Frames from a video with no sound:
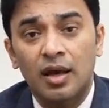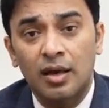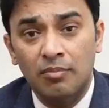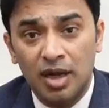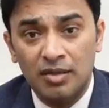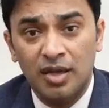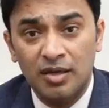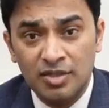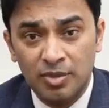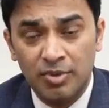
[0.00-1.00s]
a
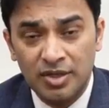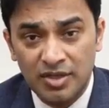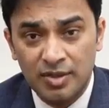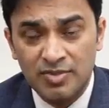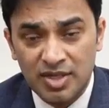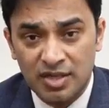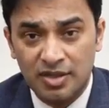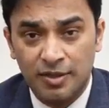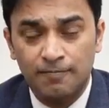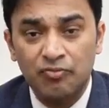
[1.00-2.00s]
multidisciplinary team
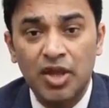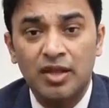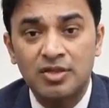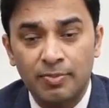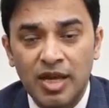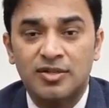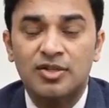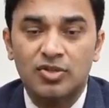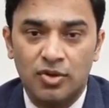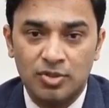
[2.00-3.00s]
setting in
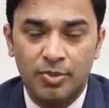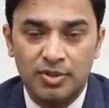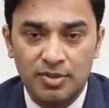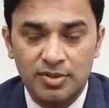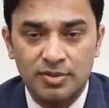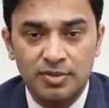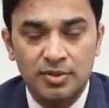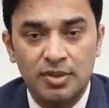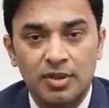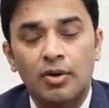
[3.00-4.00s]
specialist hospitals.
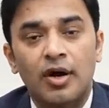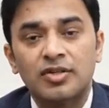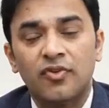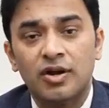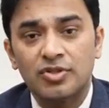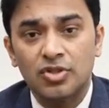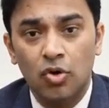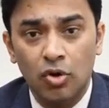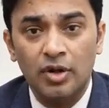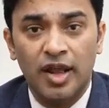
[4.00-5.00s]
As far as
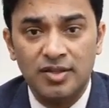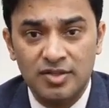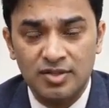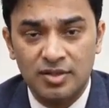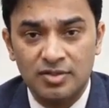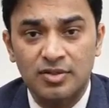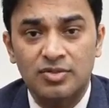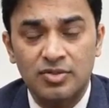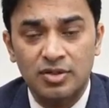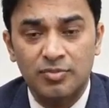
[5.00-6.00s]
colon cancer is concerned, the
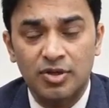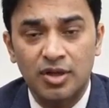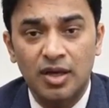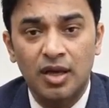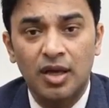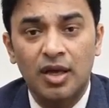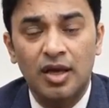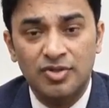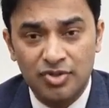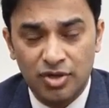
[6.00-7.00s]
treatment
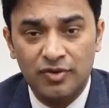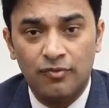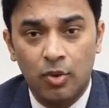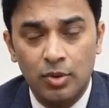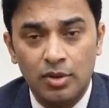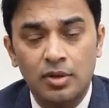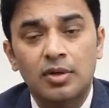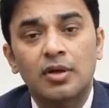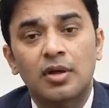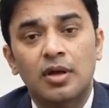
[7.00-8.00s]
is straightforward.
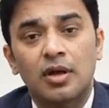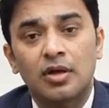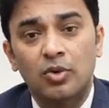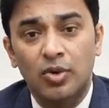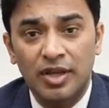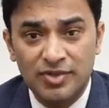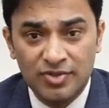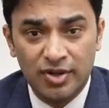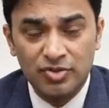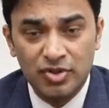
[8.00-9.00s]
You will need
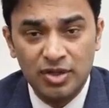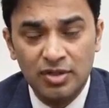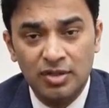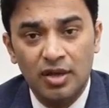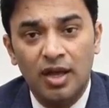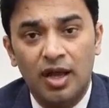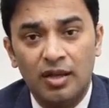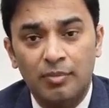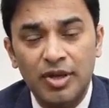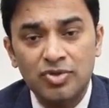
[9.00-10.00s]
surgery, and
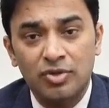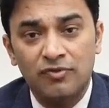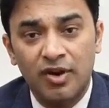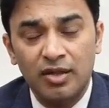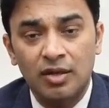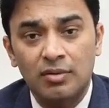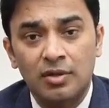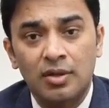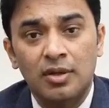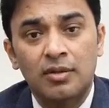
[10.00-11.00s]
then based on the final
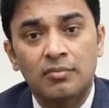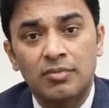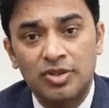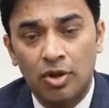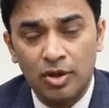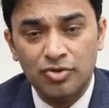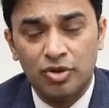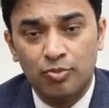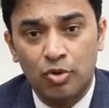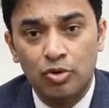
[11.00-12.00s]
pathology
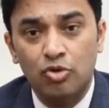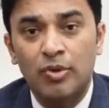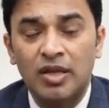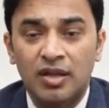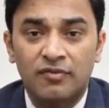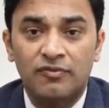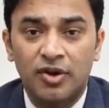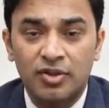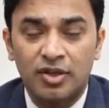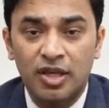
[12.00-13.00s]
report, you may need
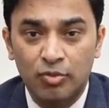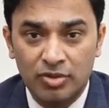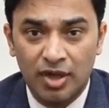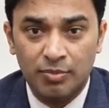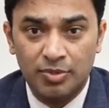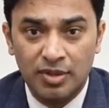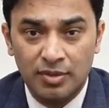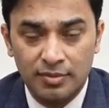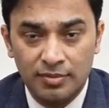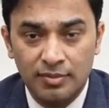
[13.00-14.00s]
further chemotherapy.
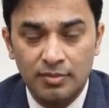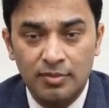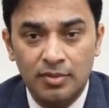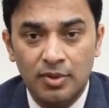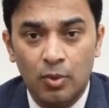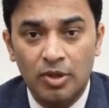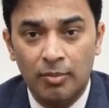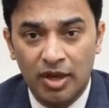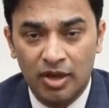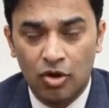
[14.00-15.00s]
with a
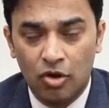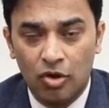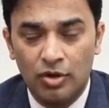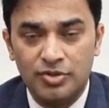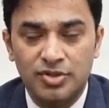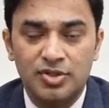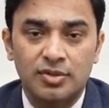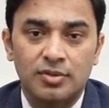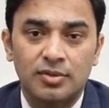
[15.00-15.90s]
medical oncologist.